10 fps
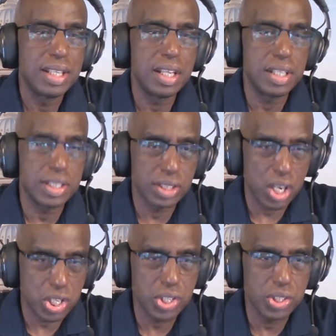the
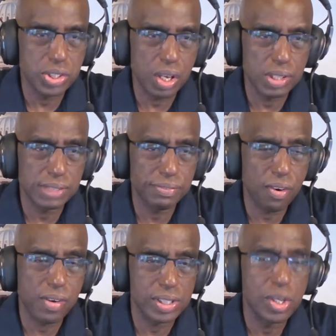discussions as
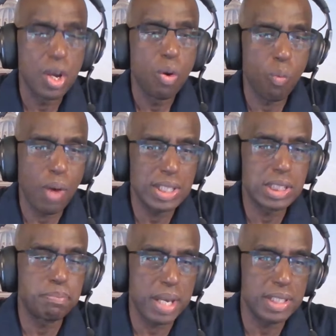far as
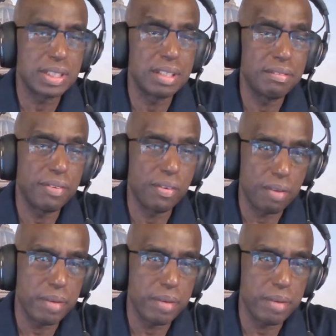what's best for